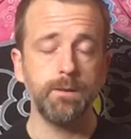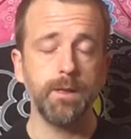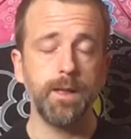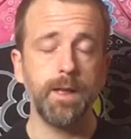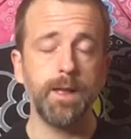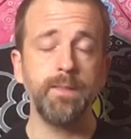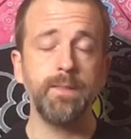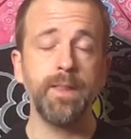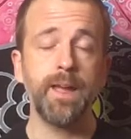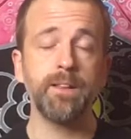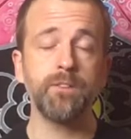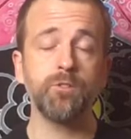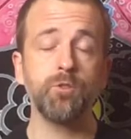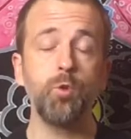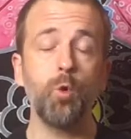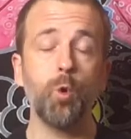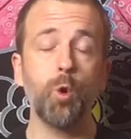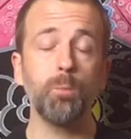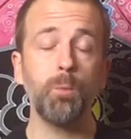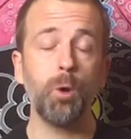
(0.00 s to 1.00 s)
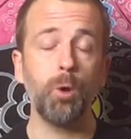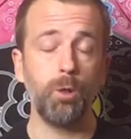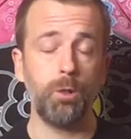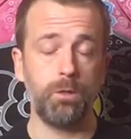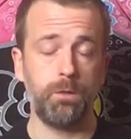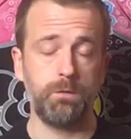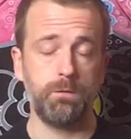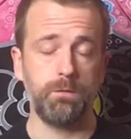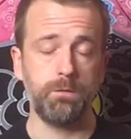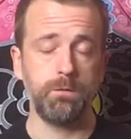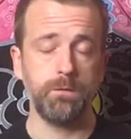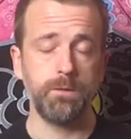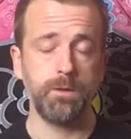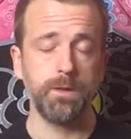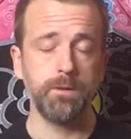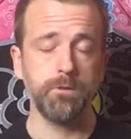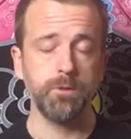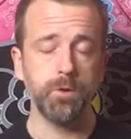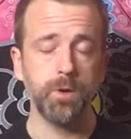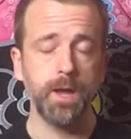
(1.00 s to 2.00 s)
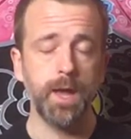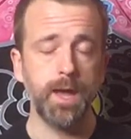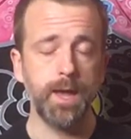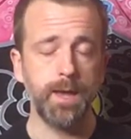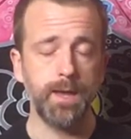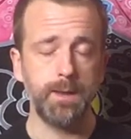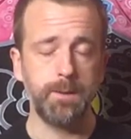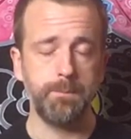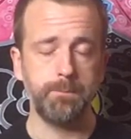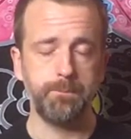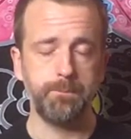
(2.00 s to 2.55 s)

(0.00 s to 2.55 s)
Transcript: and that's normal. It's okay.